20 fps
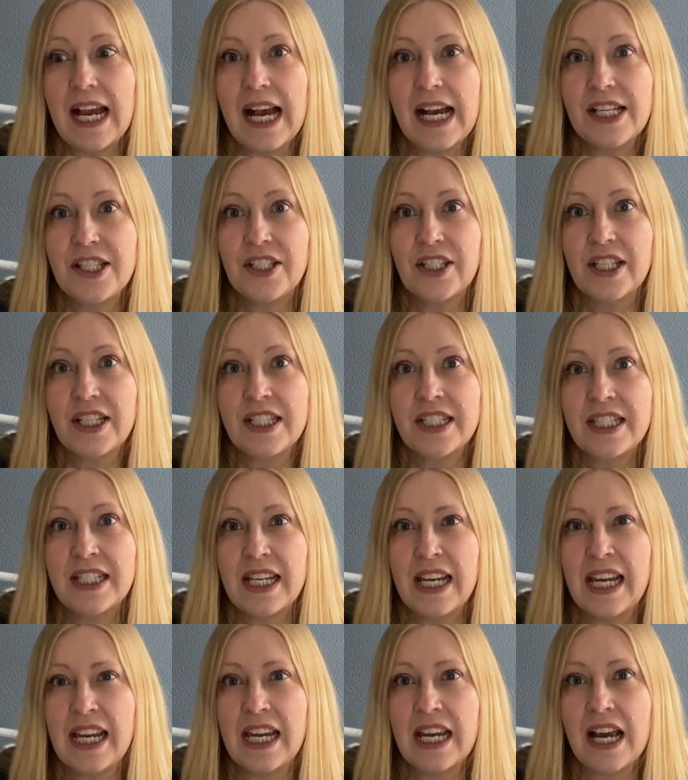As you can
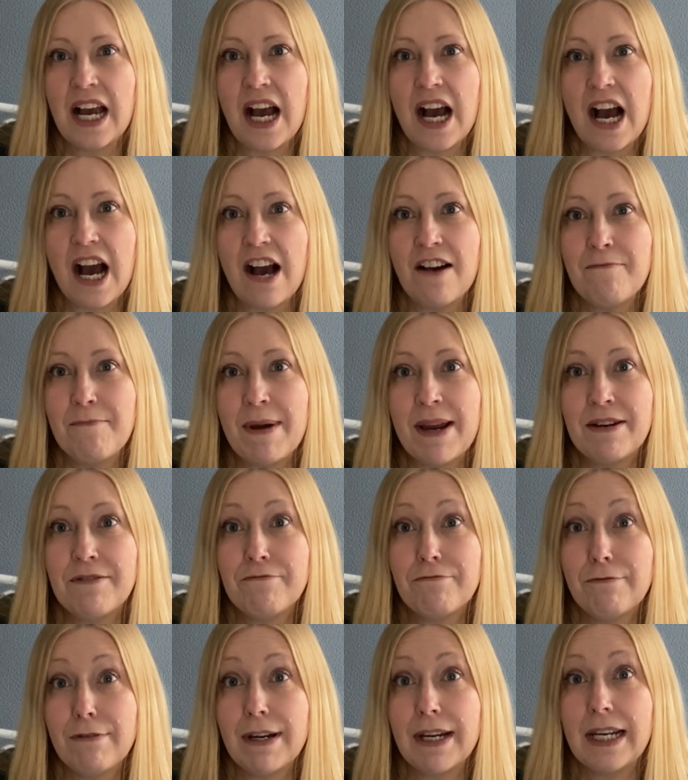see, I've made
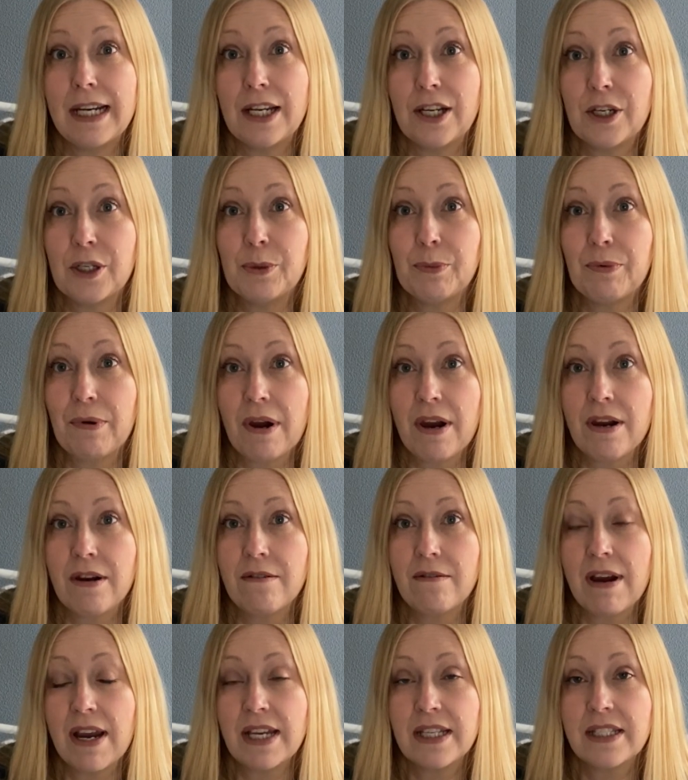really good
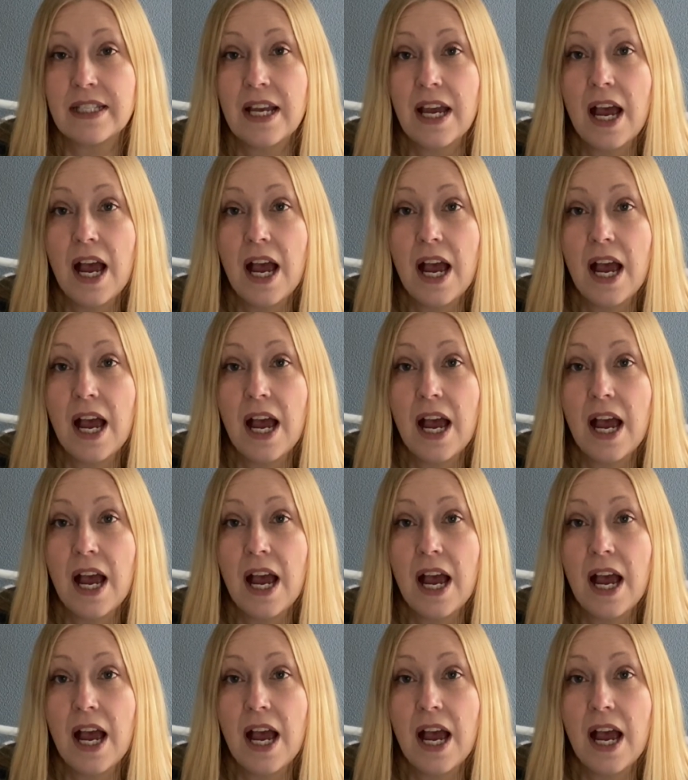progress.